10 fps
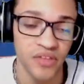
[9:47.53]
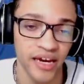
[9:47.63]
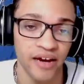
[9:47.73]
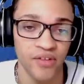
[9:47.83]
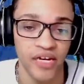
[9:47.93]

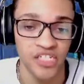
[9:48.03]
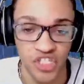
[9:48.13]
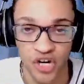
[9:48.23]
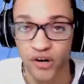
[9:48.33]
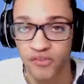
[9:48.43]
have like
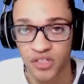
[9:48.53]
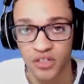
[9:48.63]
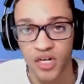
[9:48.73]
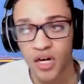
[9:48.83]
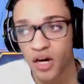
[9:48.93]
sheriffs and
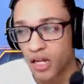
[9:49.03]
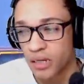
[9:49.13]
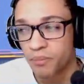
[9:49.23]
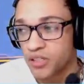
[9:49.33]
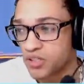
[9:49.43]
like
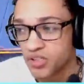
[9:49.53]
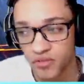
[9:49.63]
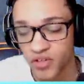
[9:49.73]
pistols and stuff like